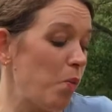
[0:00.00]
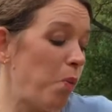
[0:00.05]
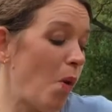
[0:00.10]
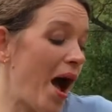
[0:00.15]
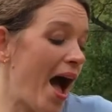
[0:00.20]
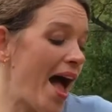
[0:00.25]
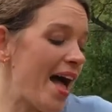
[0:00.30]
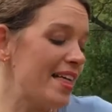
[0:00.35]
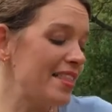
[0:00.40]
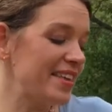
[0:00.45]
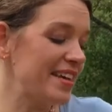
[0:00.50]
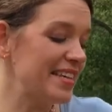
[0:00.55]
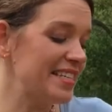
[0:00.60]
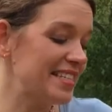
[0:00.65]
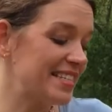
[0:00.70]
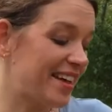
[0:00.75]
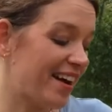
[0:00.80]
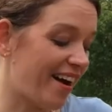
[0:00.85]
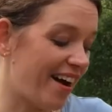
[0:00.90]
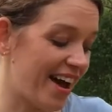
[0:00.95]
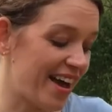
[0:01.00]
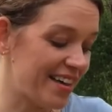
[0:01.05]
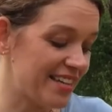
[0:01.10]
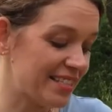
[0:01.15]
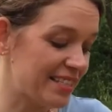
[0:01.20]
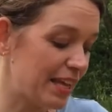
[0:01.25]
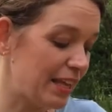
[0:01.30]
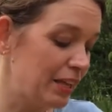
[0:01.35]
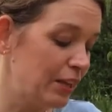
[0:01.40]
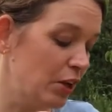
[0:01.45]
While these
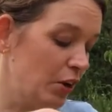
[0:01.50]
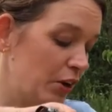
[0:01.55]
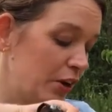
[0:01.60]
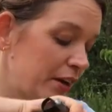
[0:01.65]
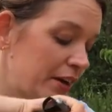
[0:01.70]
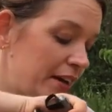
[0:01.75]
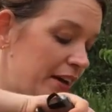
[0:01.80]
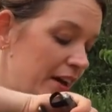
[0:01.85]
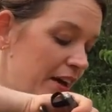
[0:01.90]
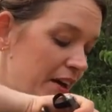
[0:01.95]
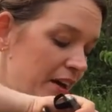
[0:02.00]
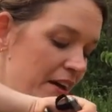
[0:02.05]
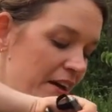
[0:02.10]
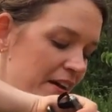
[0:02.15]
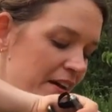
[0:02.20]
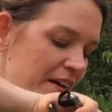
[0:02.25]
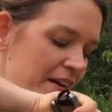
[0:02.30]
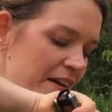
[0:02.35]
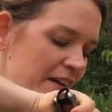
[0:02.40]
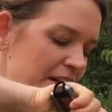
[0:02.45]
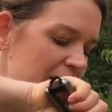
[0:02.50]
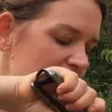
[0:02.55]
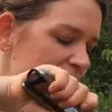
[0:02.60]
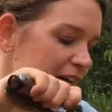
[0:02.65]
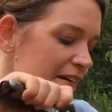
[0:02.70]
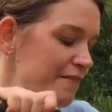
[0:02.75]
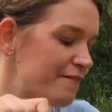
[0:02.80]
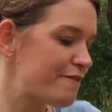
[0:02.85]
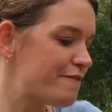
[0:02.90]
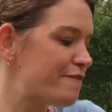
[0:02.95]
guys look
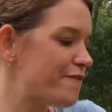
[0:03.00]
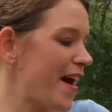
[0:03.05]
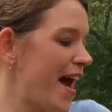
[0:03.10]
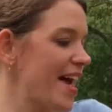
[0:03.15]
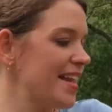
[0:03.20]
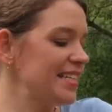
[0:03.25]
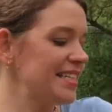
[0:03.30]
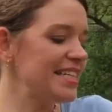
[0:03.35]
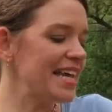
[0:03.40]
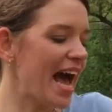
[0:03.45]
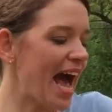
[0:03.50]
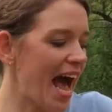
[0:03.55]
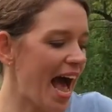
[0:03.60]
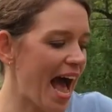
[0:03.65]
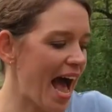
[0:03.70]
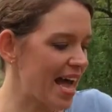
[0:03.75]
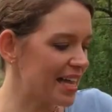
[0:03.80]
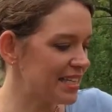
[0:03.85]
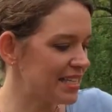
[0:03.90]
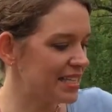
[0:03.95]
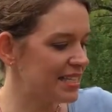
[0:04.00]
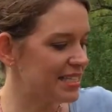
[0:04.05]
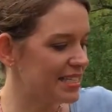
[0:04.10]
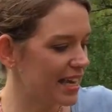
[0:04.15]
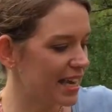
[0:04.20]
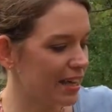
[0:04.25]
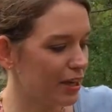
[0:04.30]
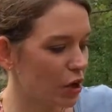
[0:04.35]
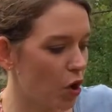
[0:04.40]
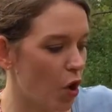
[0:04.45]

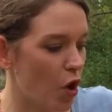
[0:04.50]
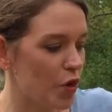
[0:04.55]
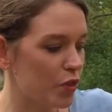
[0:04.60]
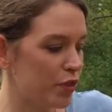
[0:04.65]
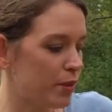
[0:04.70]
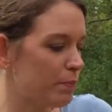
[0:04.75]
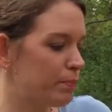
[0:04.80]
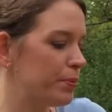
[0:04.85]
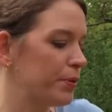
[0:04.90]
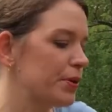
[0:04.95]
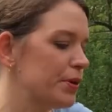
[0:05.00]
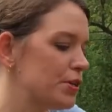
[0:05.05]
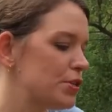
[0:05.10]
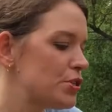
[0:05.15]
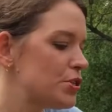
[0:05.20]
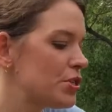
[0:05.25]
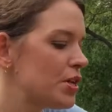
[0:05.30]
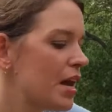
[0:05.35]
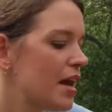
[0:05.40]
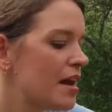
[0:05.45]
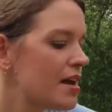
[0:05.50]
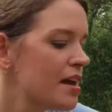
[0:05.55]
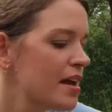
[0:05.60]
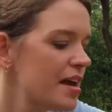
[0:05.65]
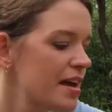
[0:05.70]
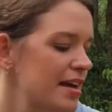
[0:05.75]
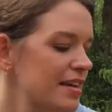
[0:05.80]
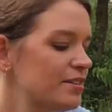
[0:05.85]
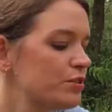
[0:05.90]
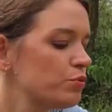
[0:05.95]
fantastic on the bush,
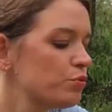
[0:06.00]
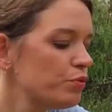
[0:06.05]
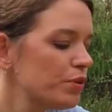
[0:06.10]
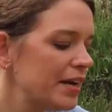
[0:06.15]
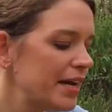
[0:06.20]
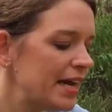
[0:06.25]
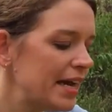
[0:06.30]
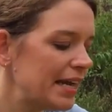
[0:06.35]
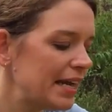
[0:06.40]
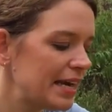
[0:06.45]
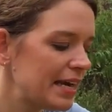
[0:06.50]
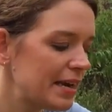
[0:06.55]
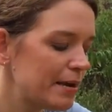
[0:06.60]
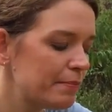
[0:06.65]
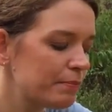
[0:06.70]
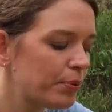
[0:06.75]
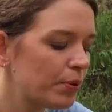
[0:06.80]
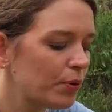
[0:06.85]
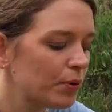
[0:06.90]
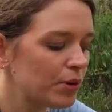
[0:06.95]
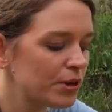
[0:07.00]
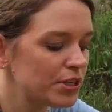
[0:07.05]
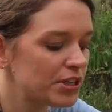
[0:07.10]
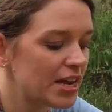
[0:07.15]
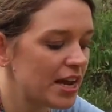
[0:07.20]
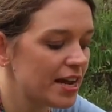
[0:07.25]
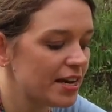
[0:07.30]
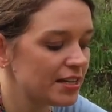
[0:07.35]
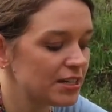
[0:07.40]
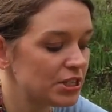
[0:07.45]
it's really
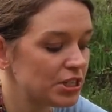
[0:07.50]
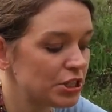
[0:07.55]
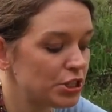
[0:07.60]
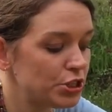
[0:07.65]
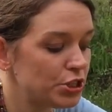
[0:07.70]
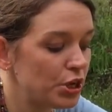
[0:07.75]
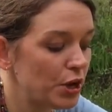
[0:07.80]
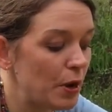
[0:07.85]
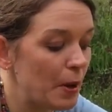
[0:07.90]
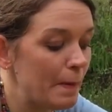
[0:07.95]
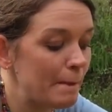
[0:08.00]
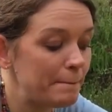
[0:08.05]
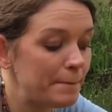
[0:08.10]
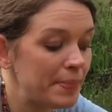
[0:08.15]
important to